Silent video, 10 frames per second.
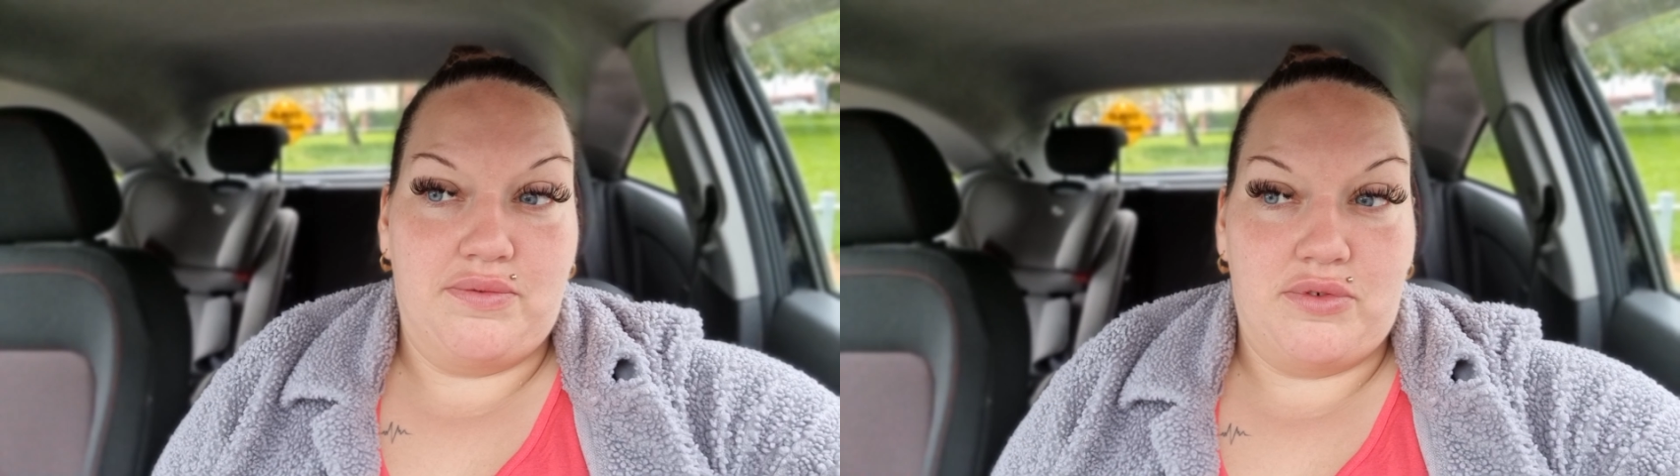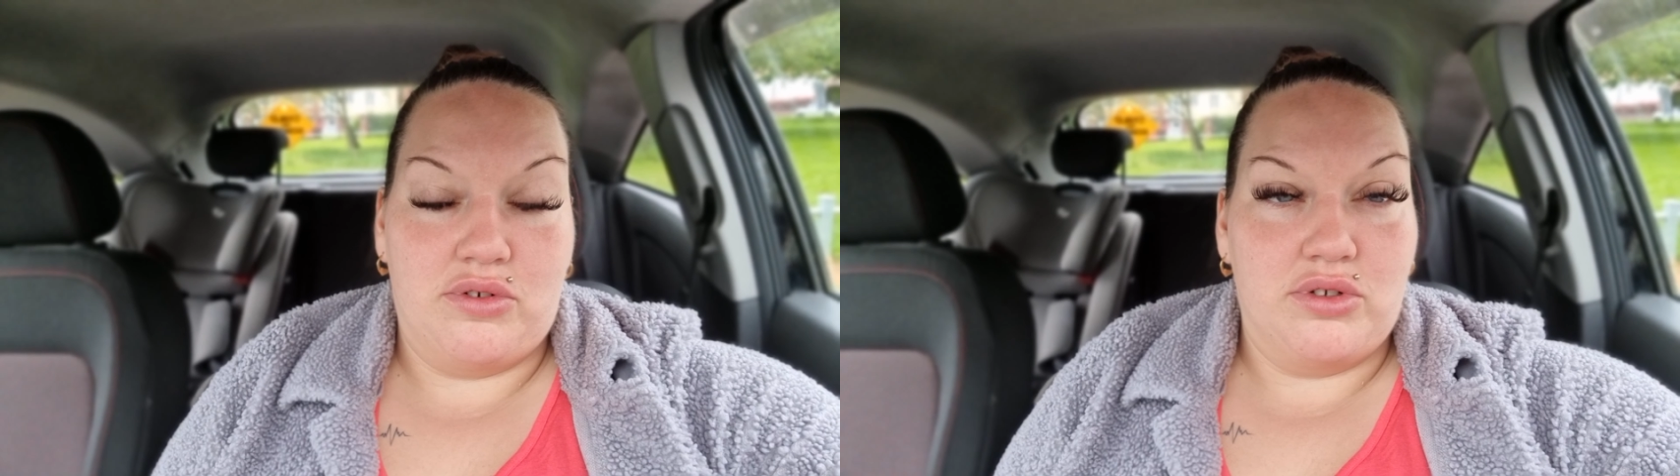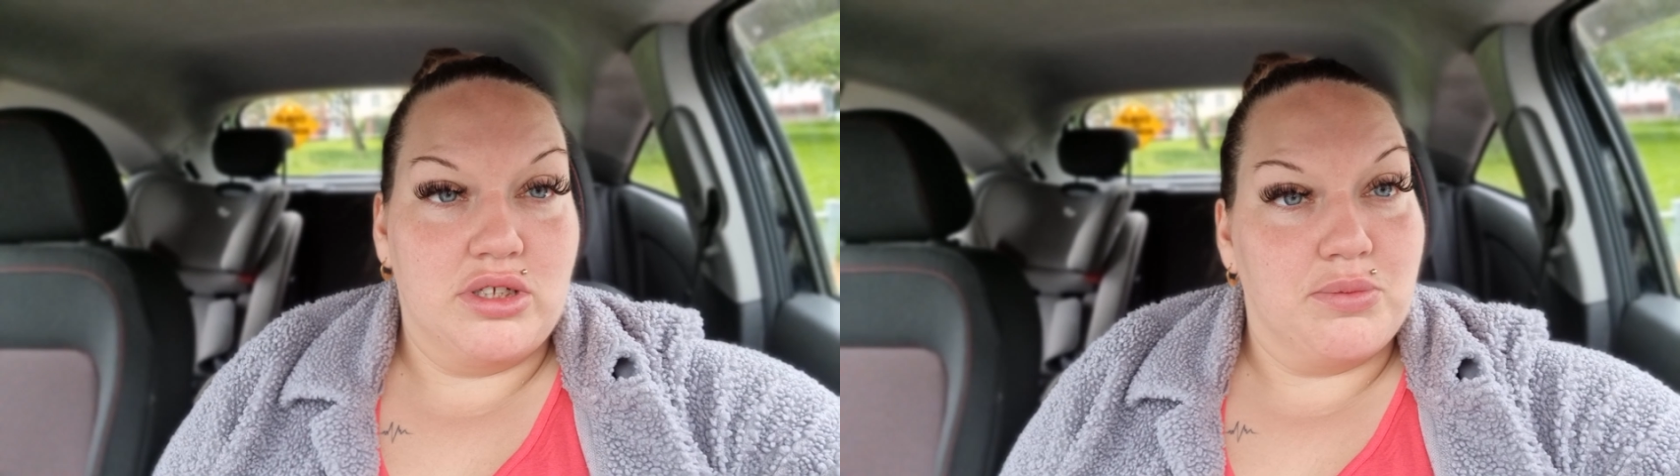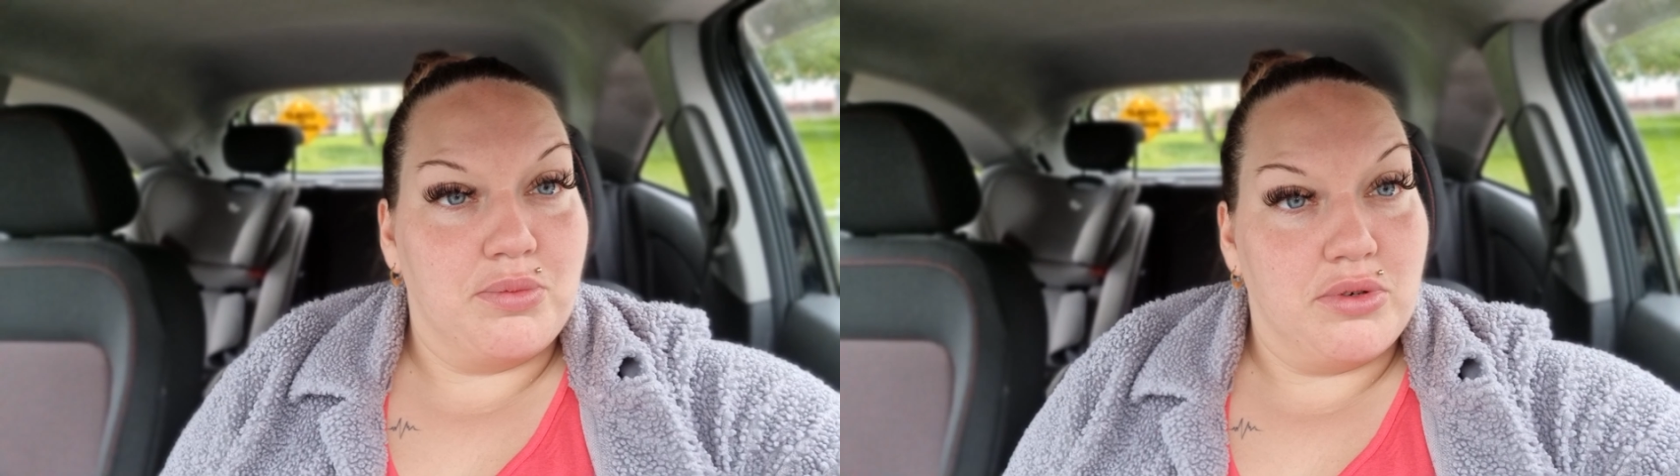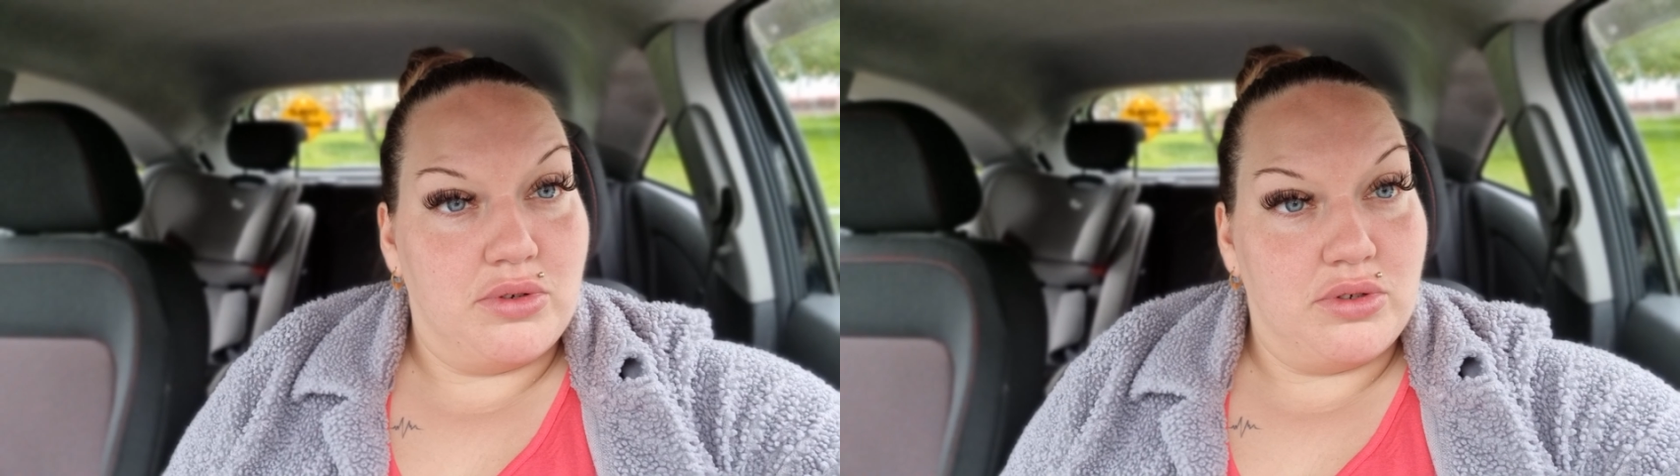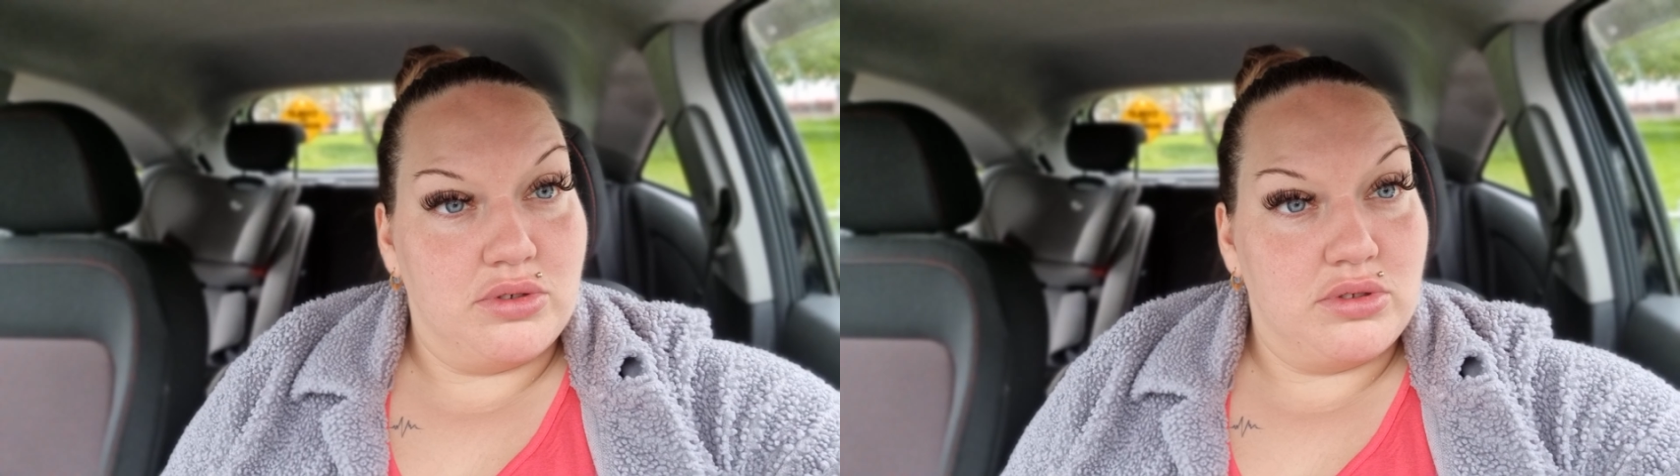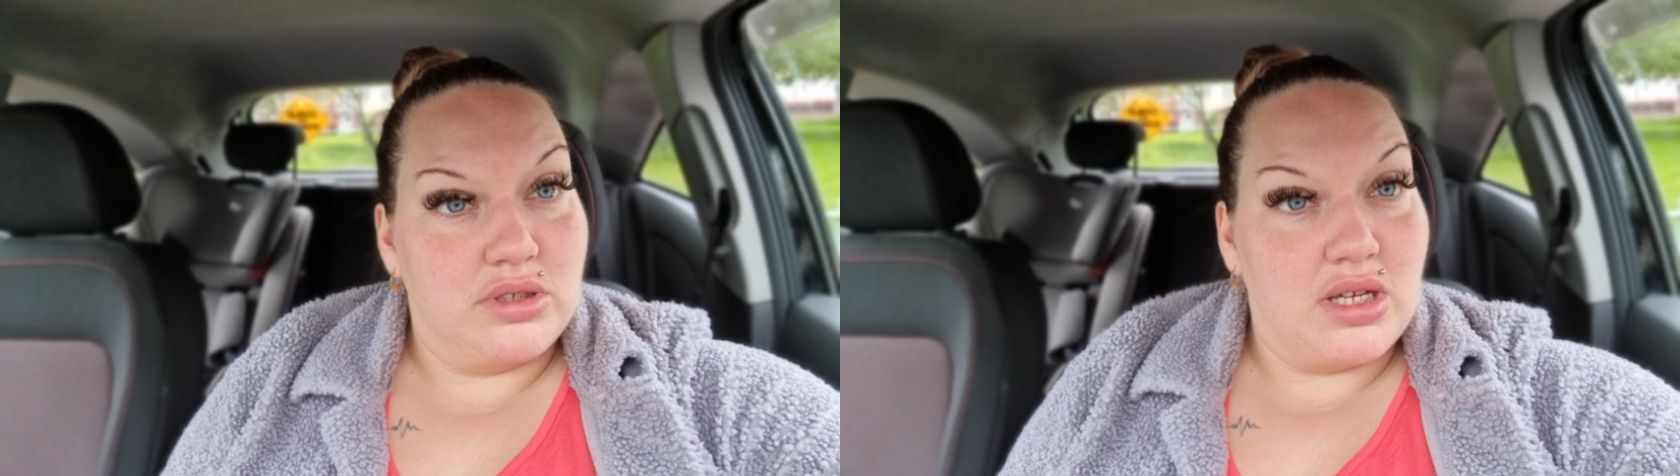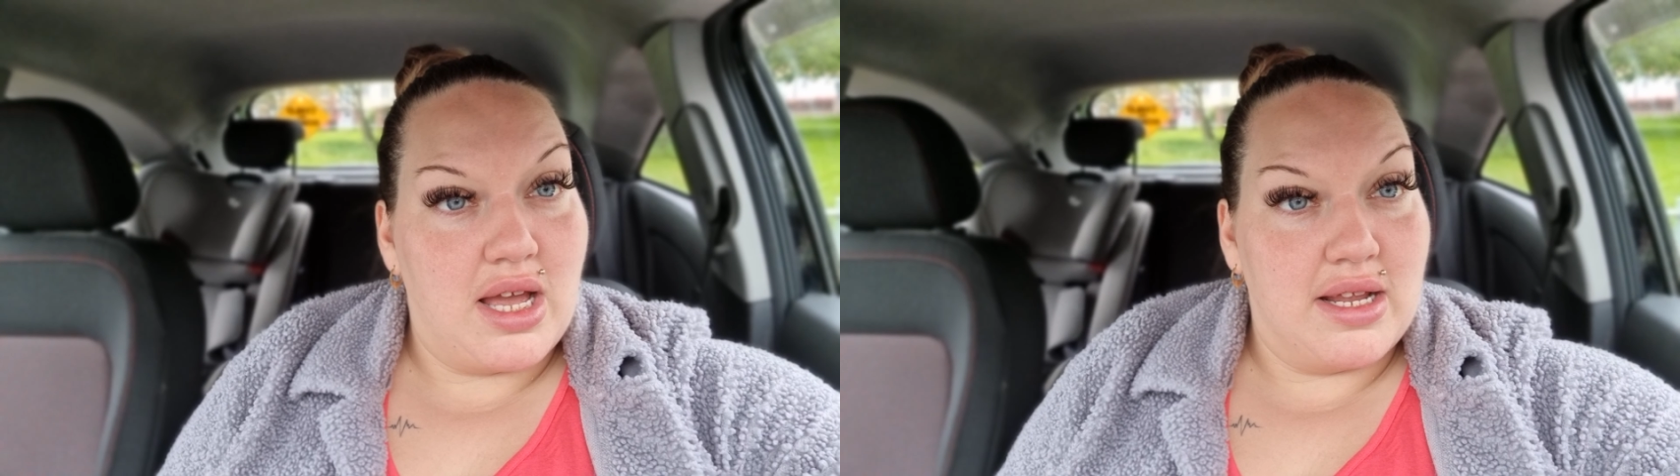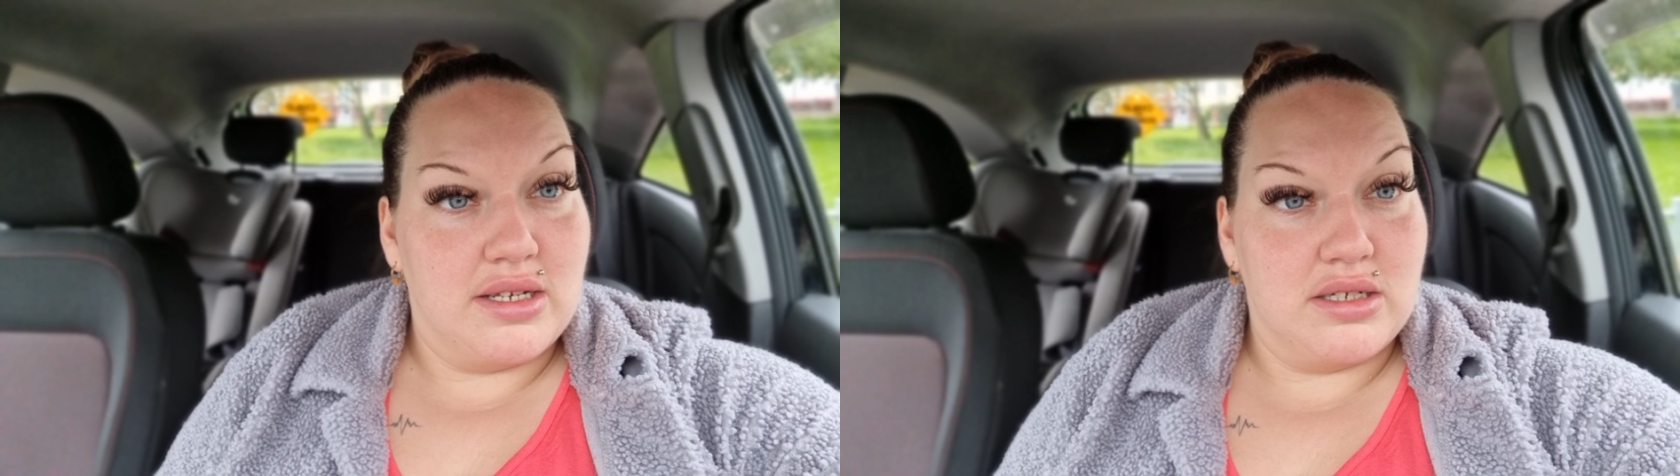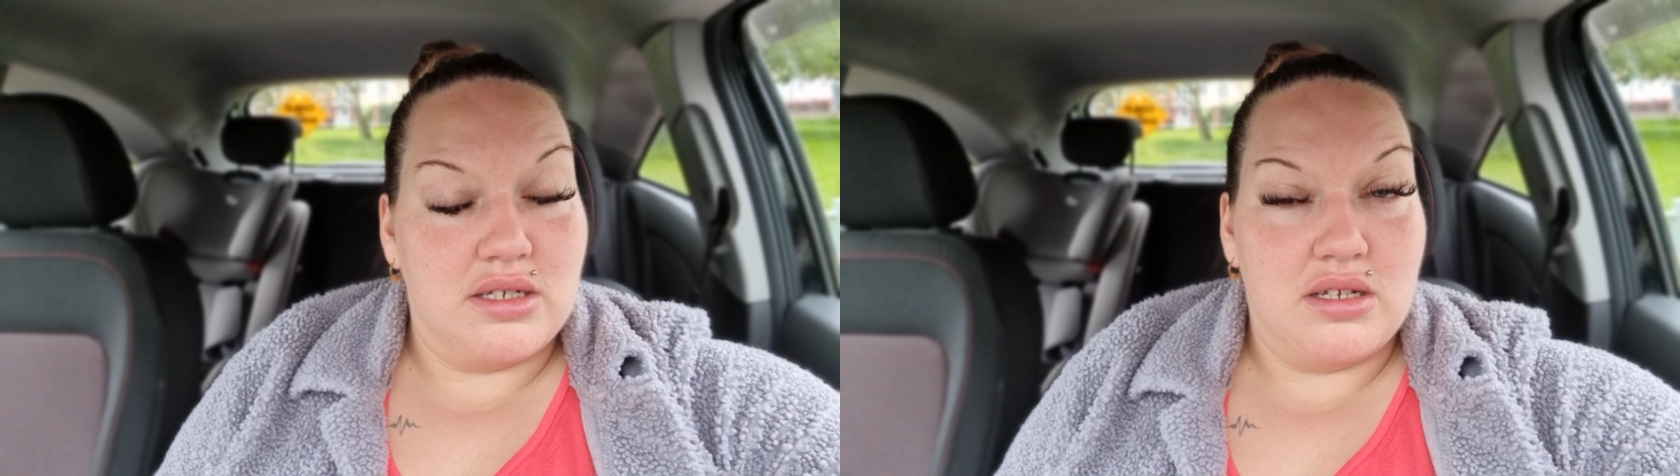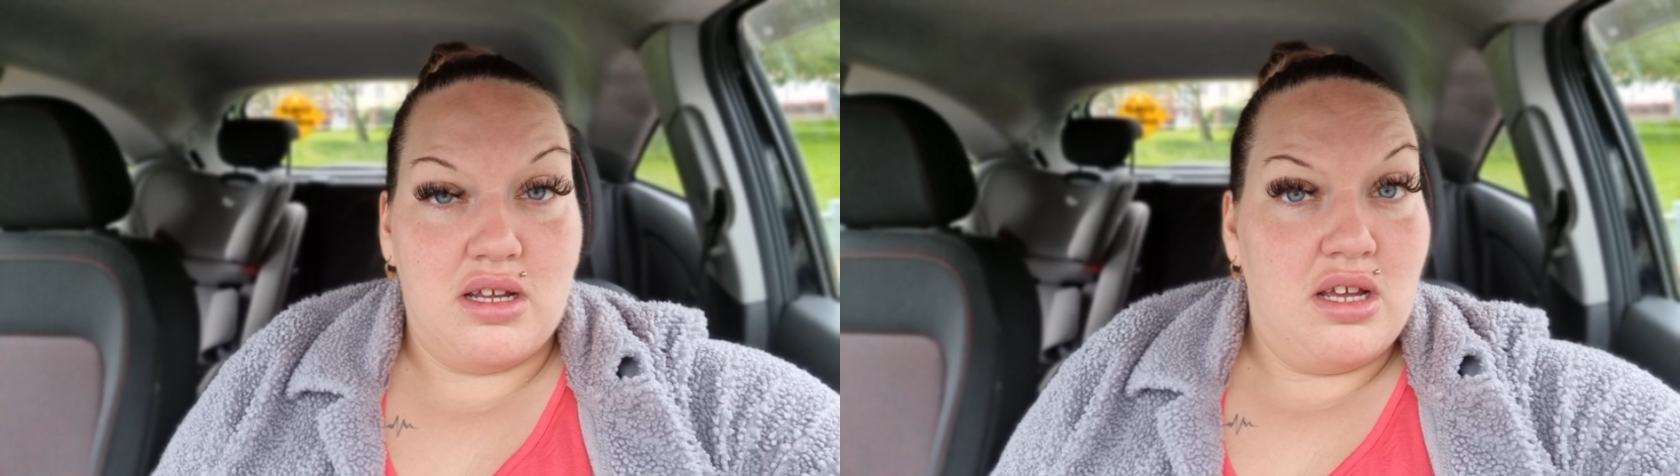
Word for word: for all your support, and